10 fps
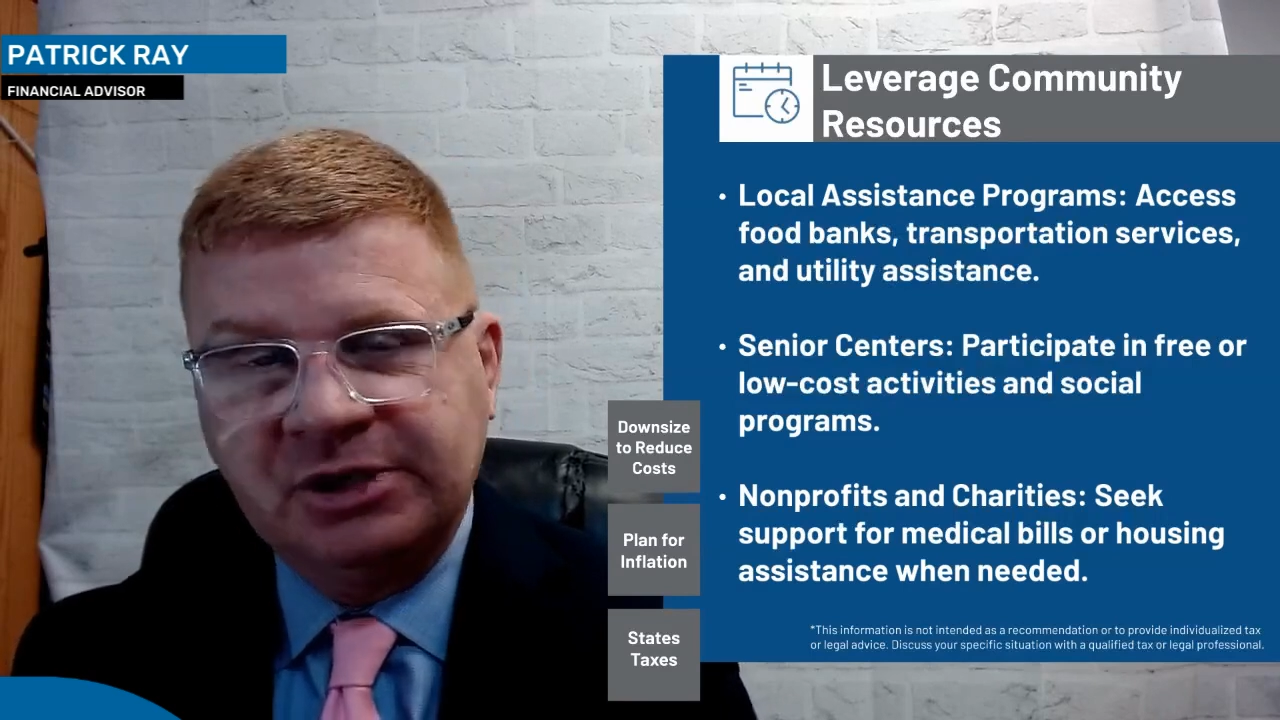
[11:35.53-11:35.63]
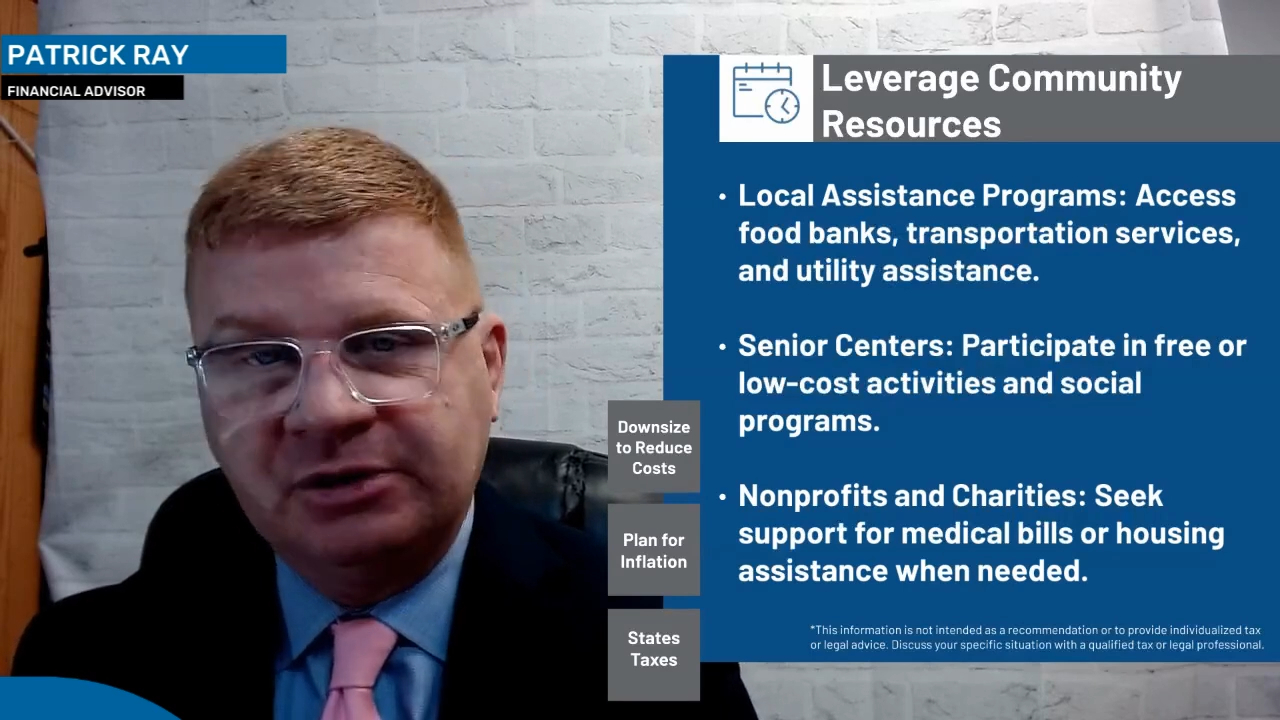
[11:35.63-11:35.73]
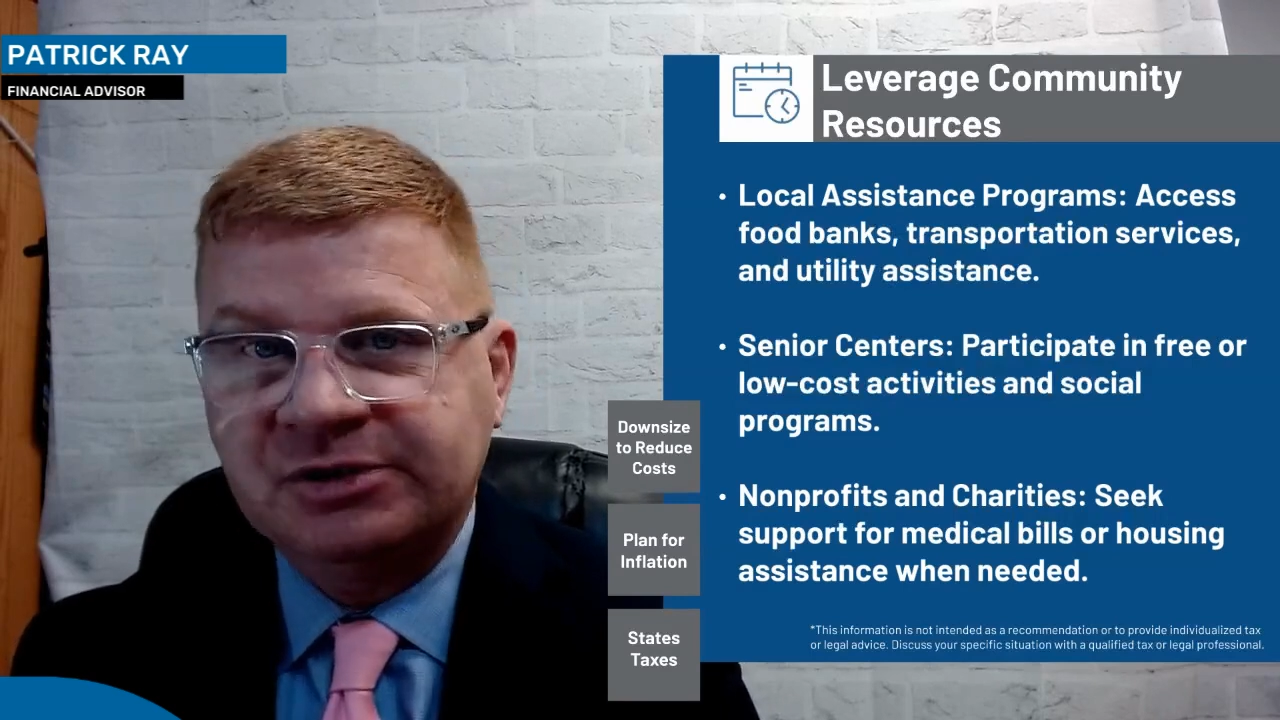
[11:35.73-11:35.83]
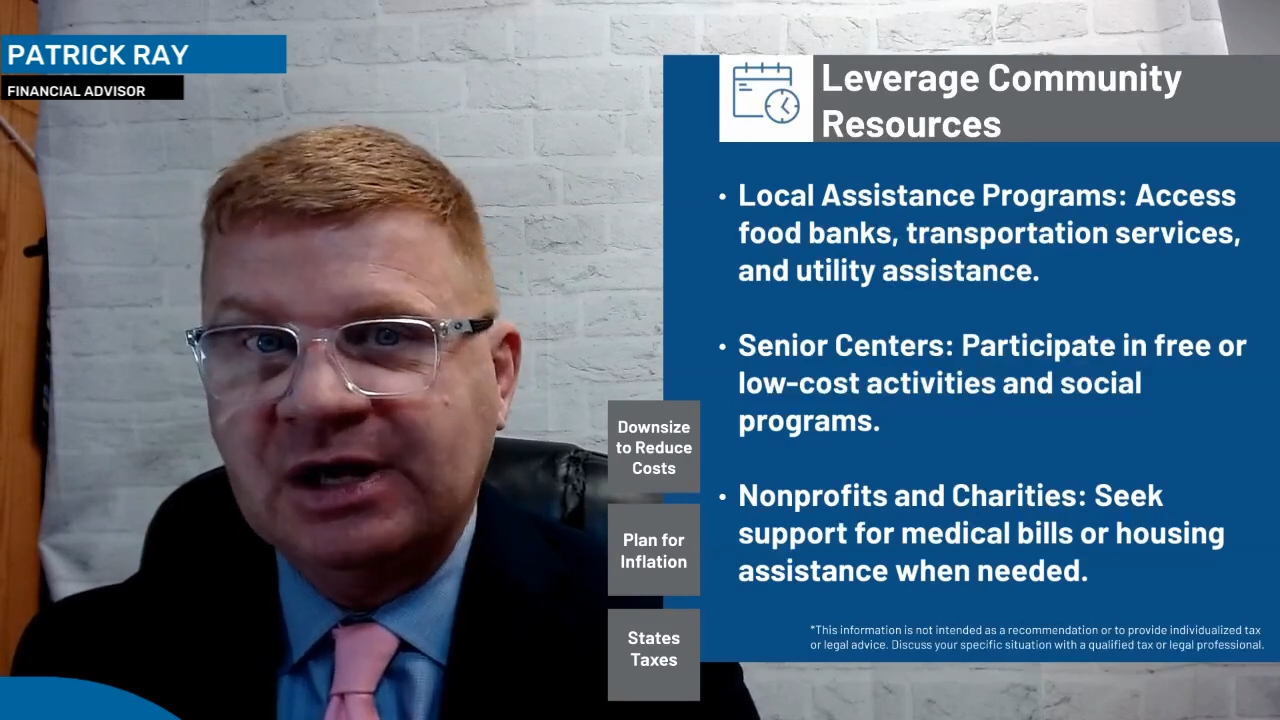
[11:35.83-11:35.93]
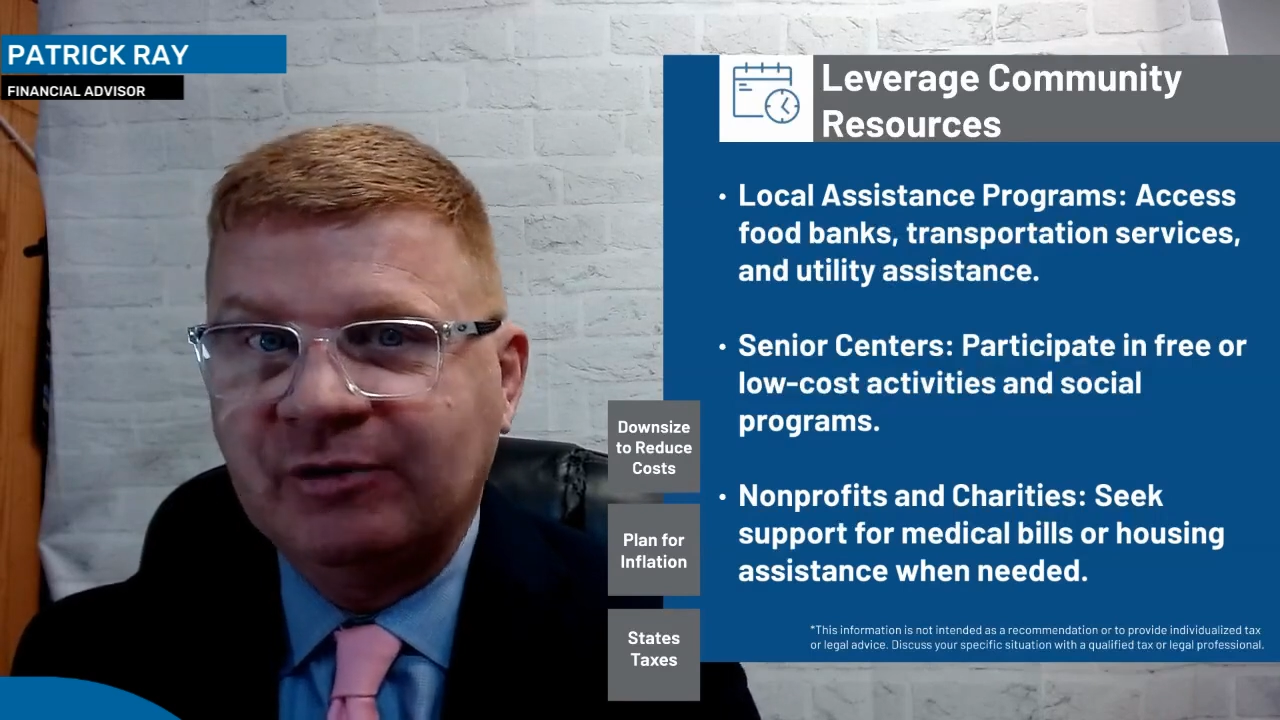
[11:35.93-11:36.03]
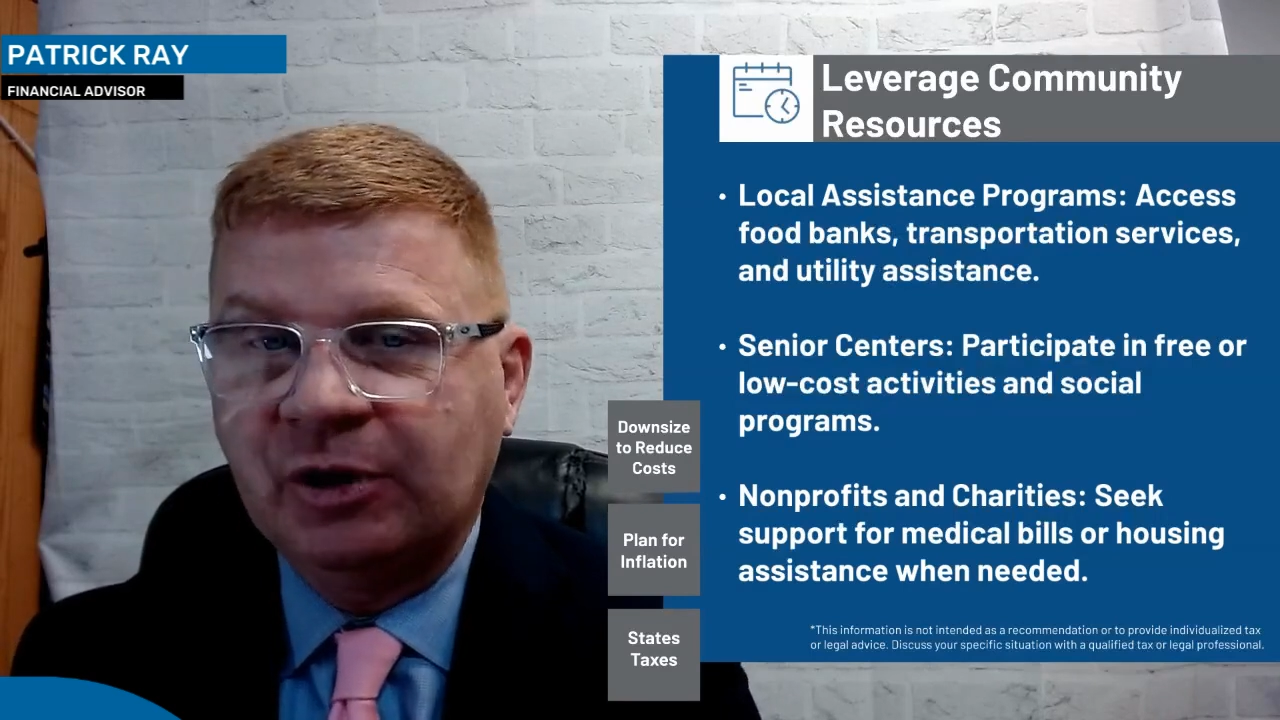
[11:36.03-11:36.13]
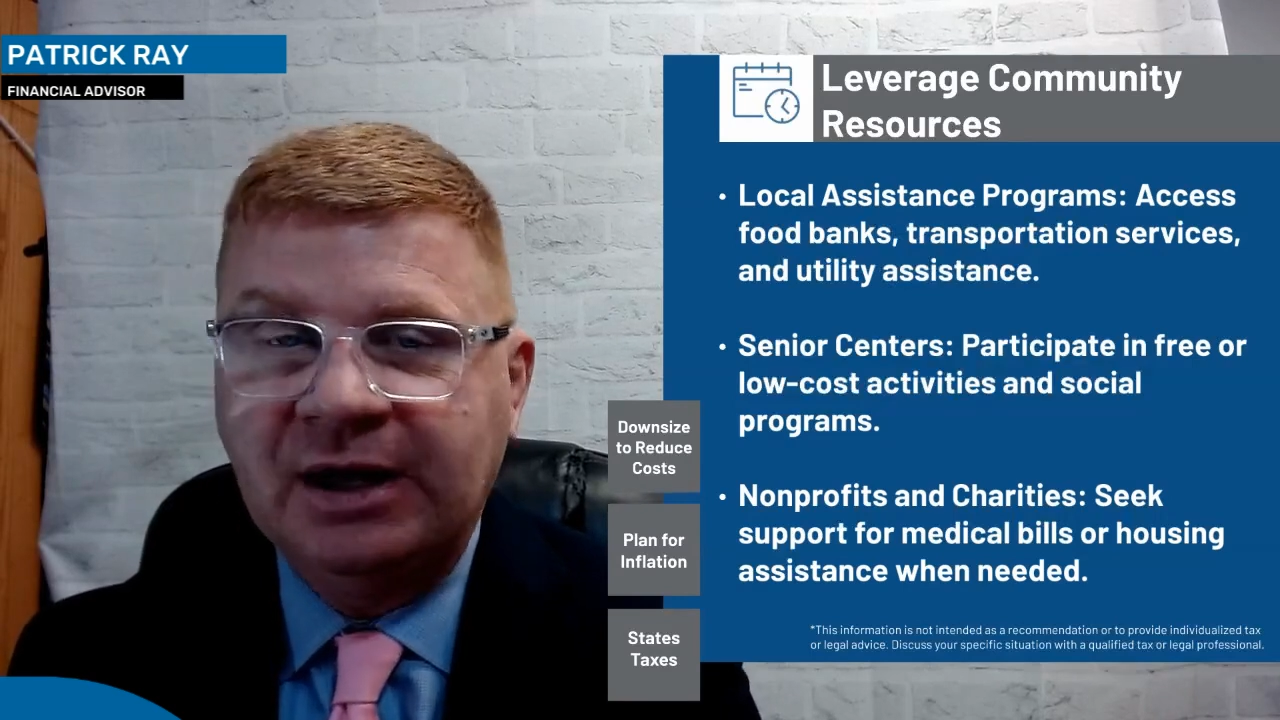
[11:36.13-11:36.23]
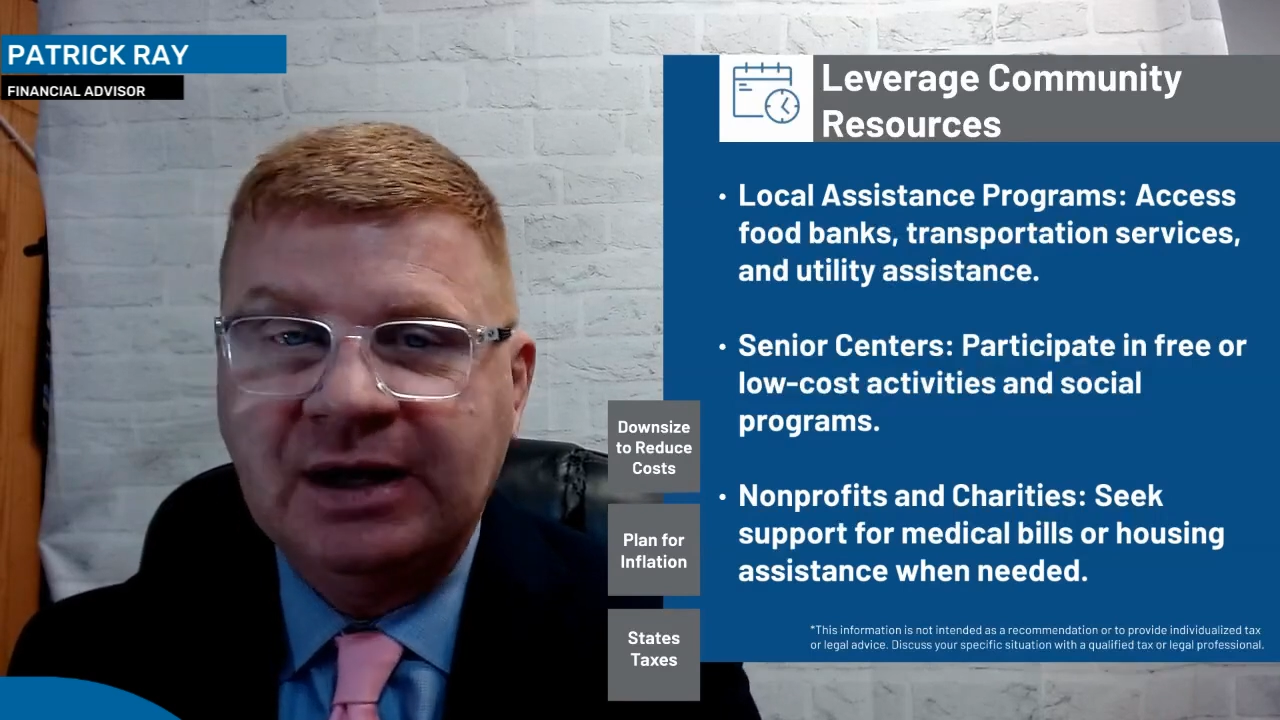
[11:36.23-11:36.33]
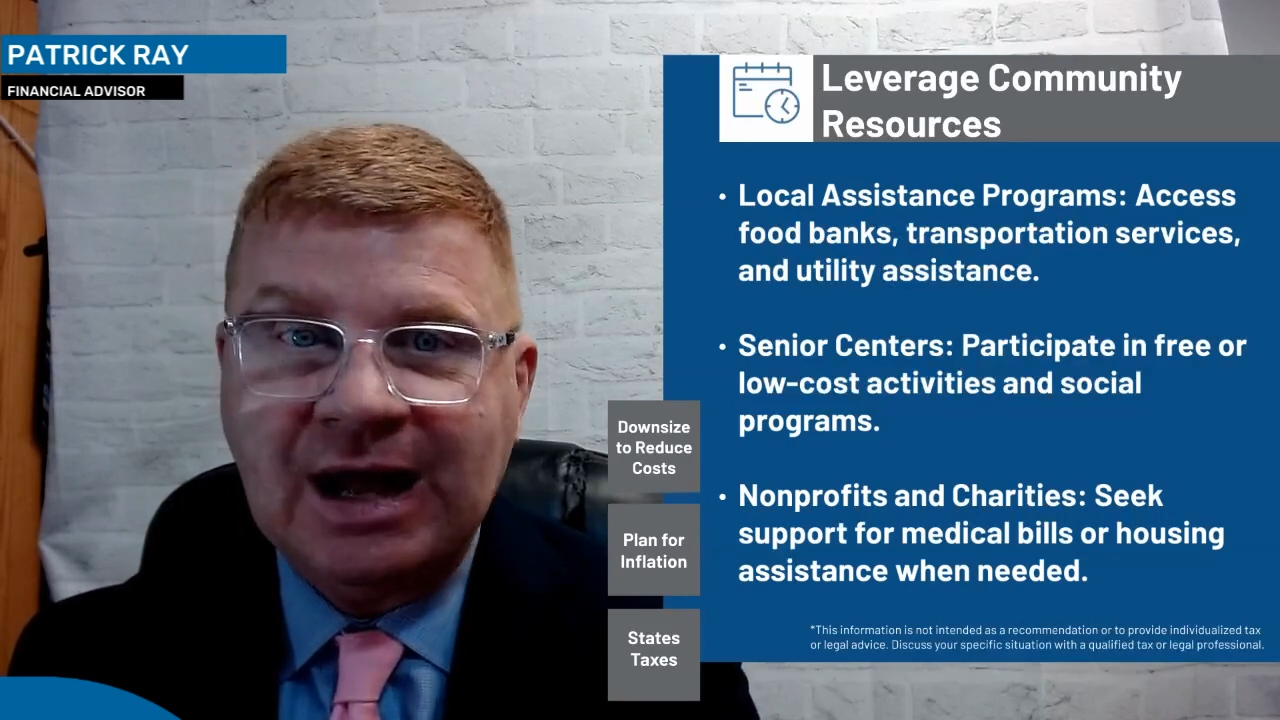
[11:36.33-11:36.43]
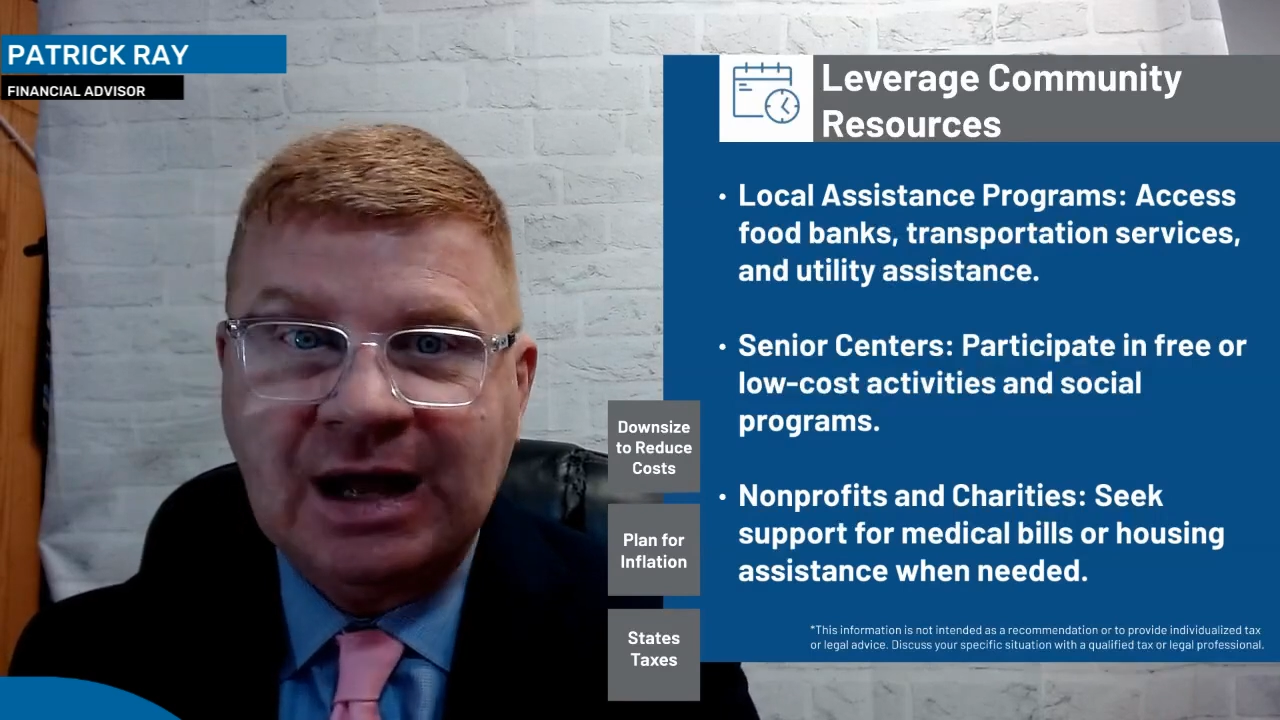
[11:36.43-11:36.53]
centers have a
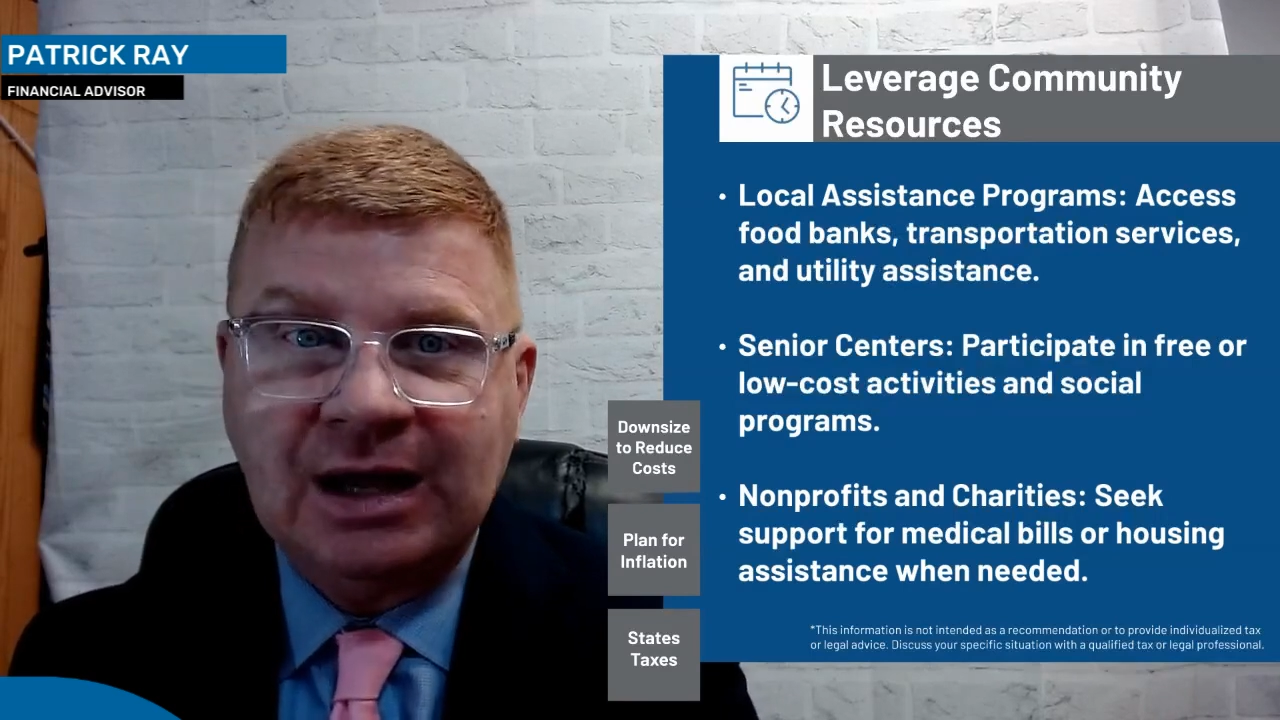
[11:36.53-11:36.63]
great